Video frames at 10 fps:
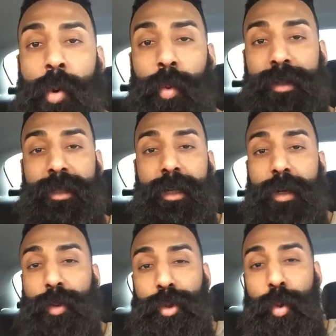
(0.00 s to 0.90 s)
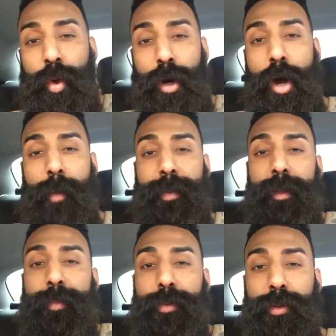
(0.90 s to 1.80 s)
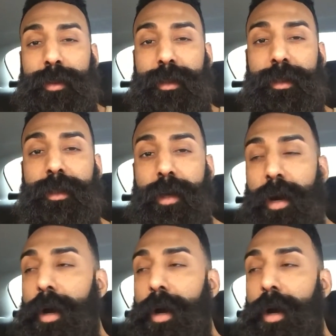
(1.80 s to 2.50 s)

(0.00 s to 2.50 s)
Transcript: What's good? What's going on, peoples?